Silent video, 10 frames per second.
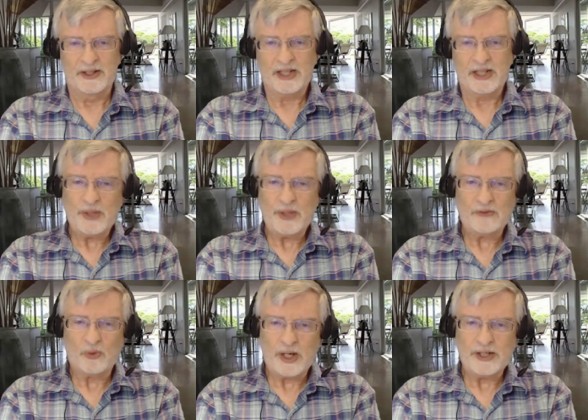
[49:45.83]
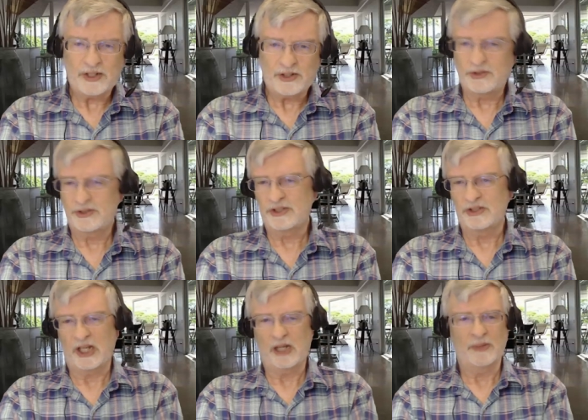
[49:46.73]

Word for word: That we have a right to use His name